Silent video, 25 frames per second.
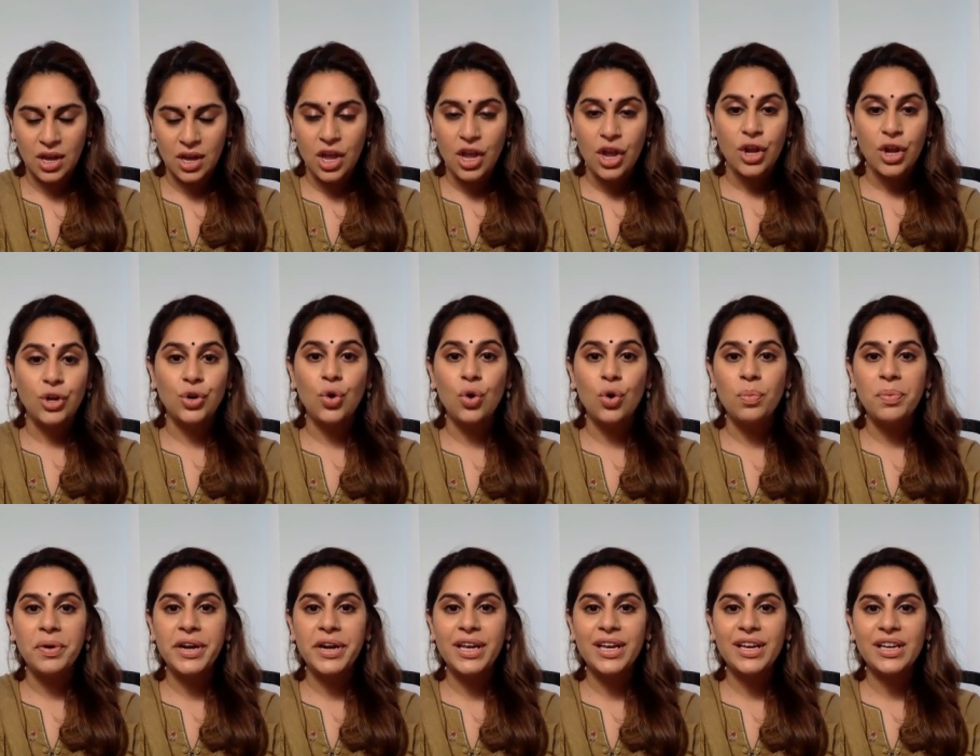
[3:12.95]

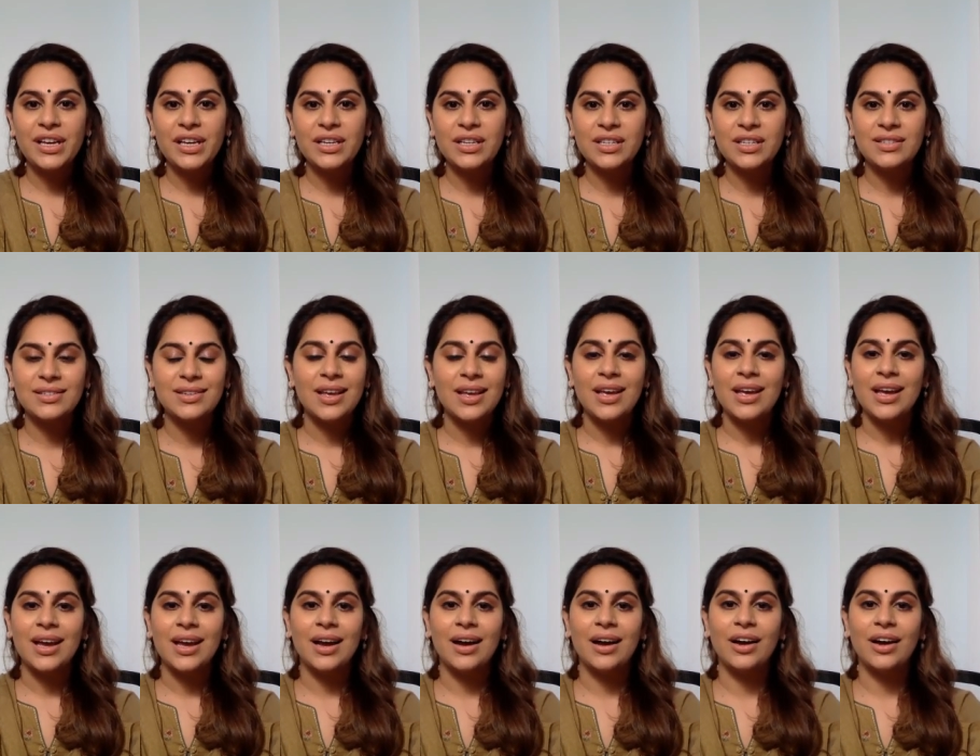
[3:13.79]
Nobody is
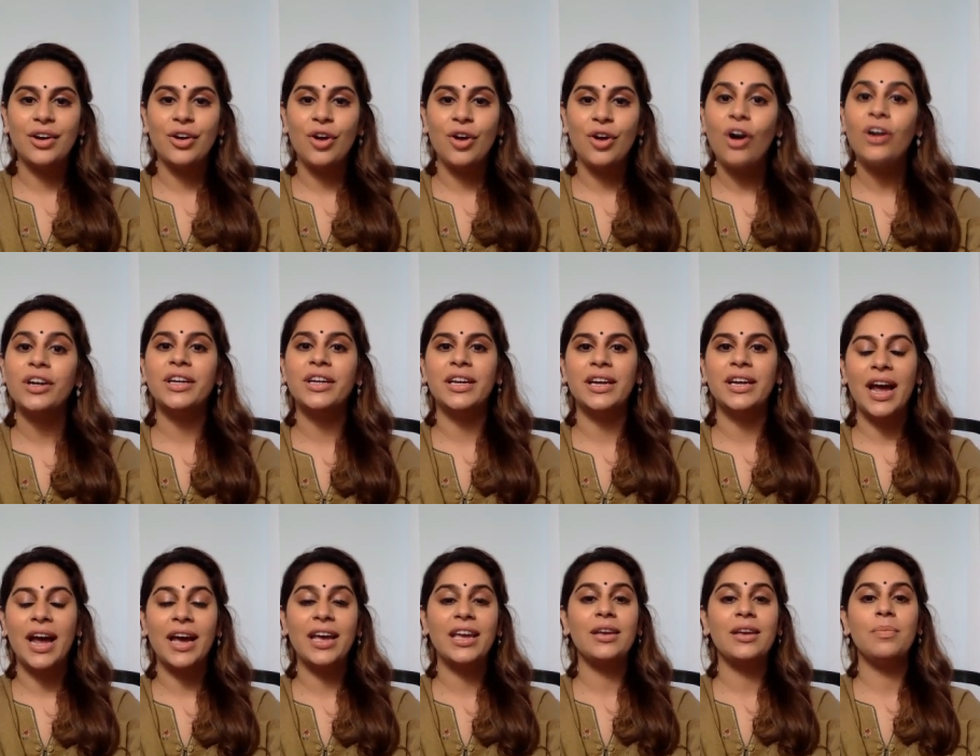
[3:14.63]
not
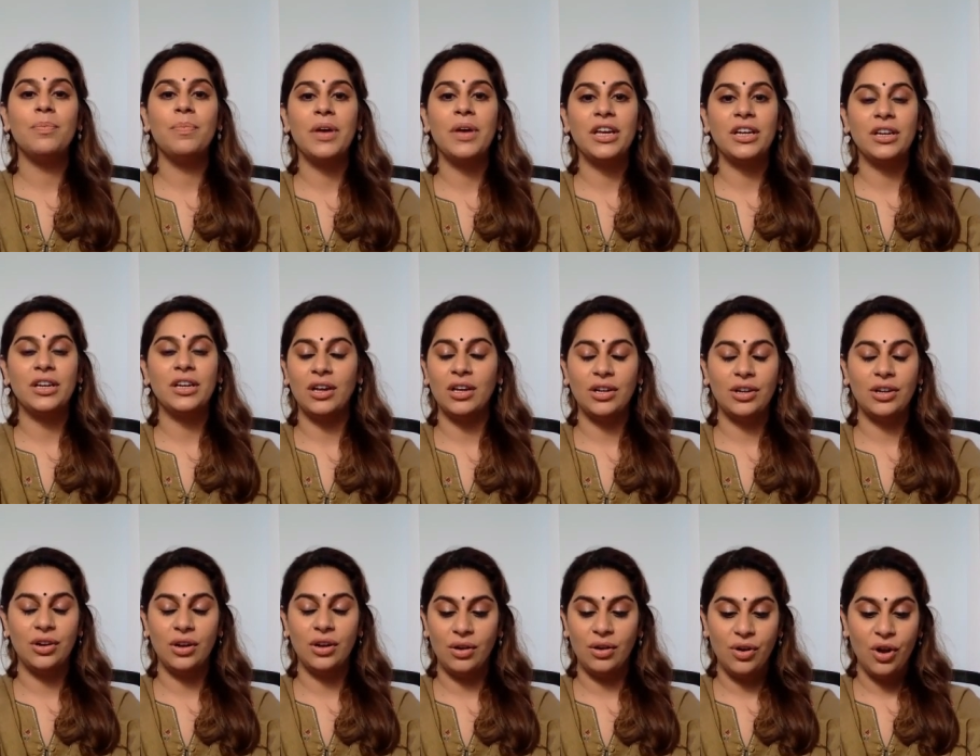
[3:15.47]
denying,
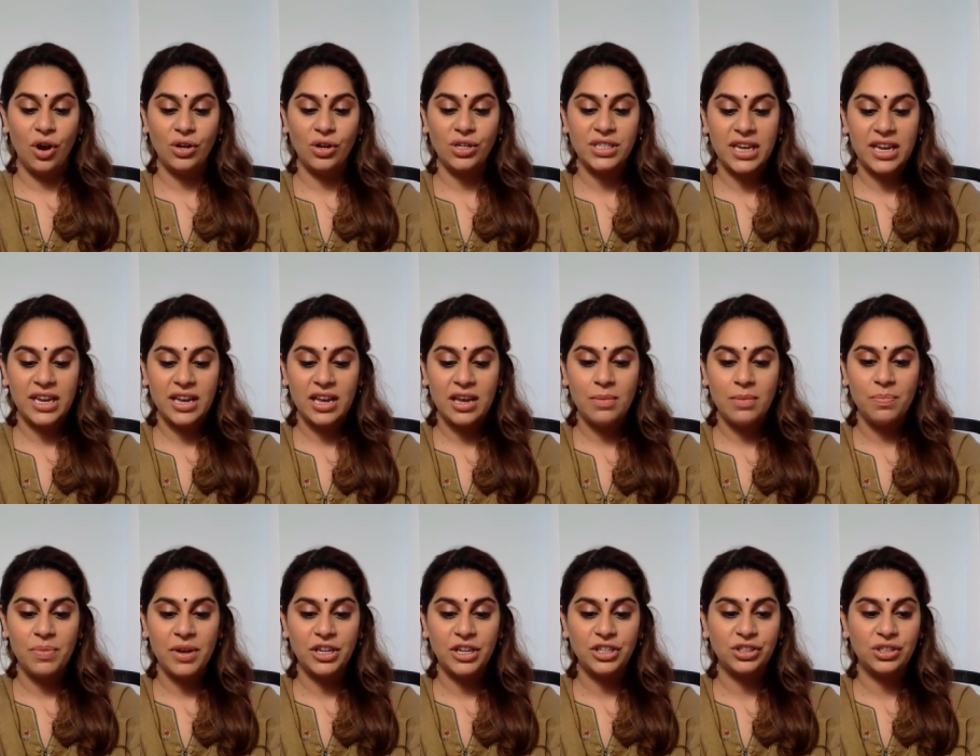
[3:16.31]
not taking
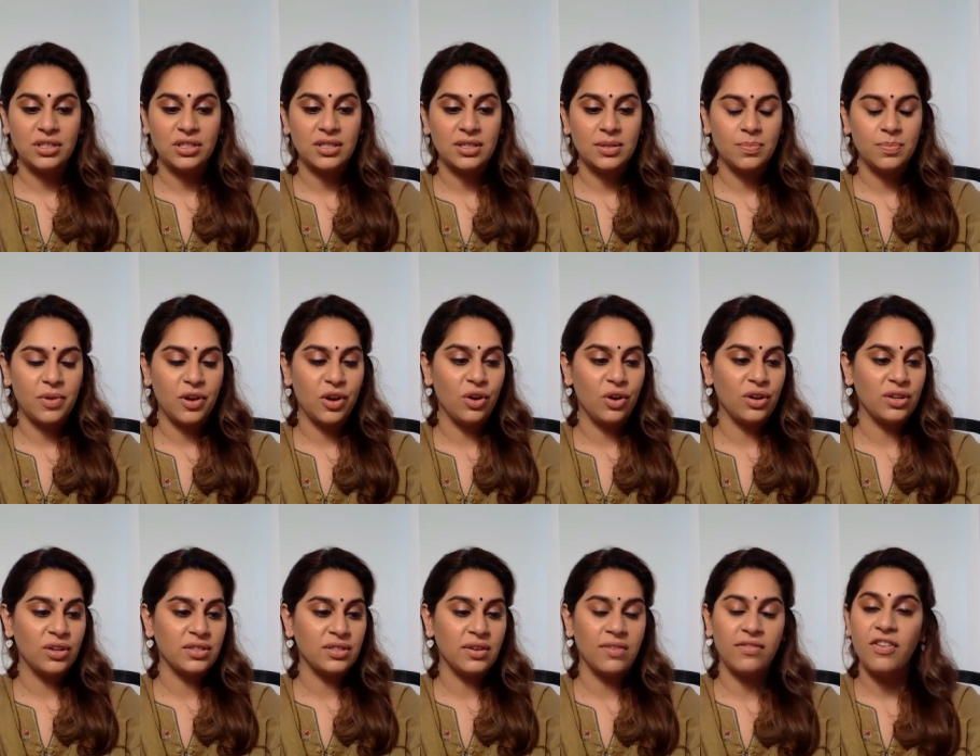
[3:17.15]
patients because
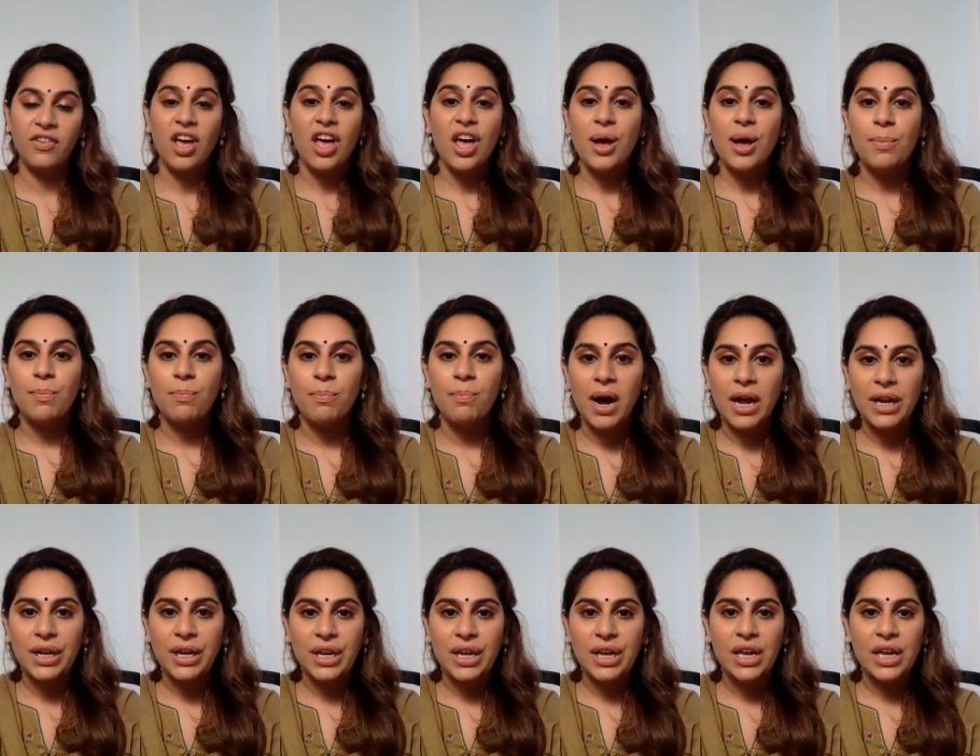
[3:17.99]
of
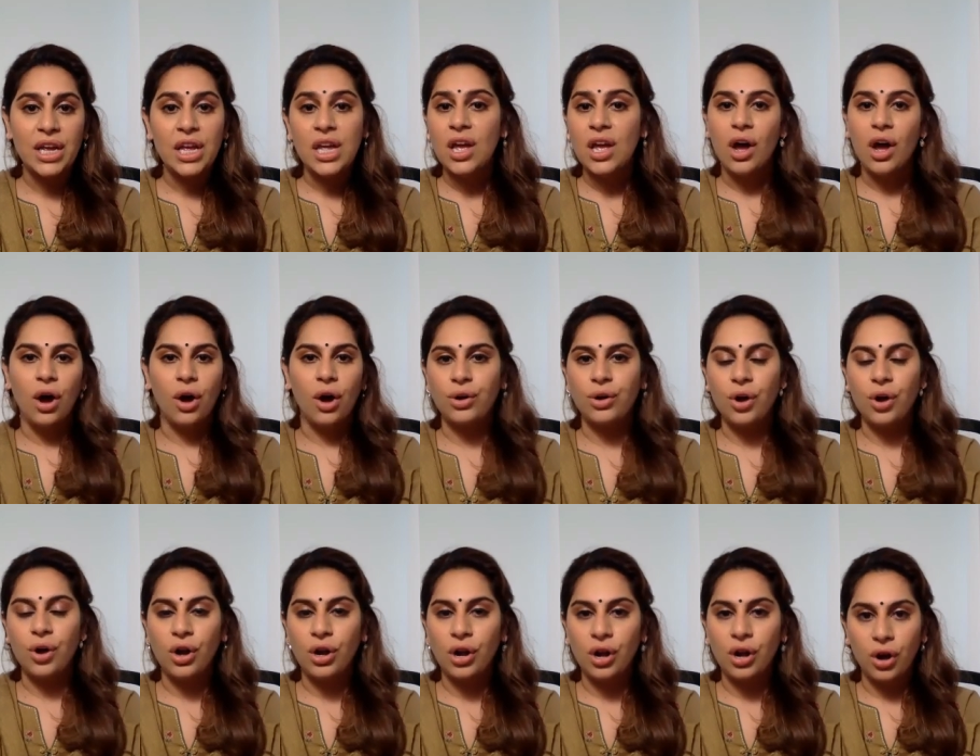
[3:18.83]
money or
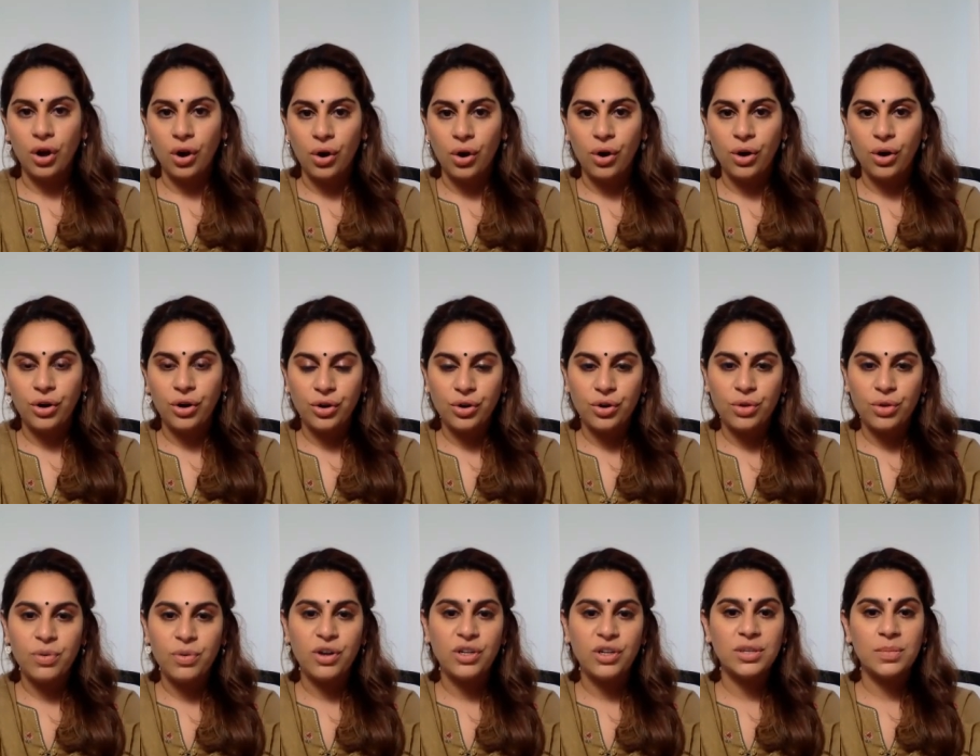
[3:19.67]
not, or
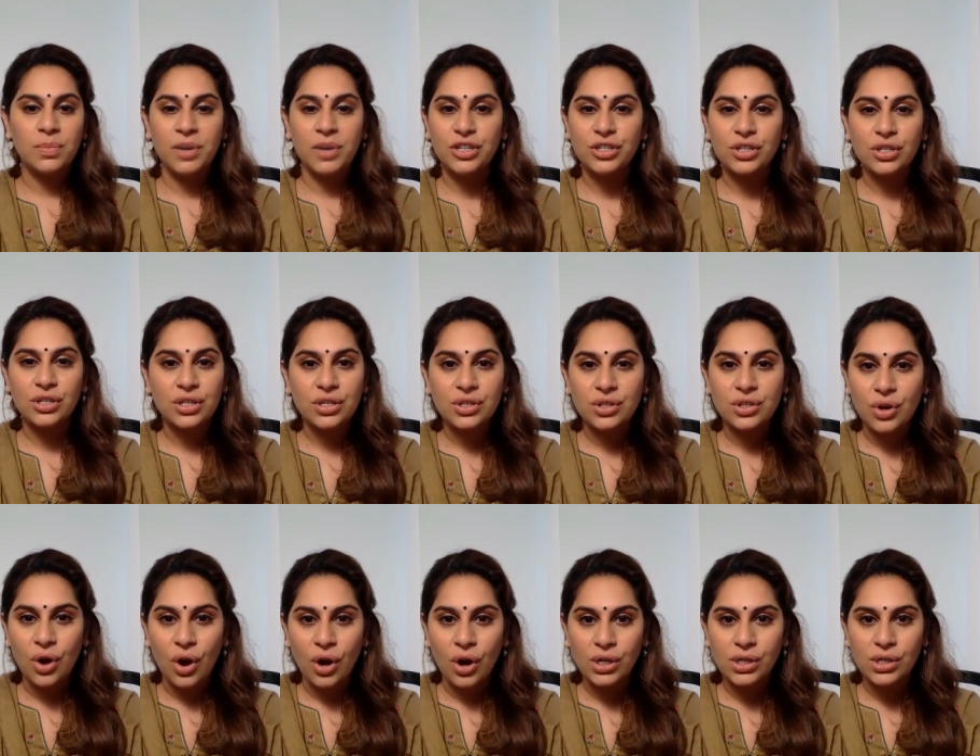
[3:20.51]
because the patient is
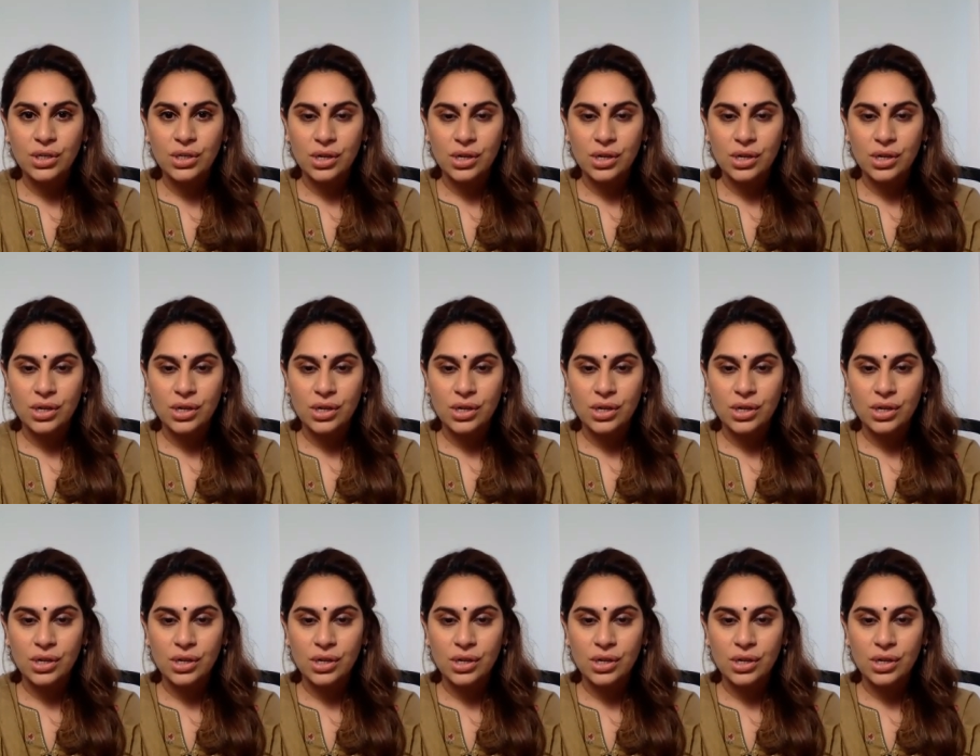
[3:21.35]
not,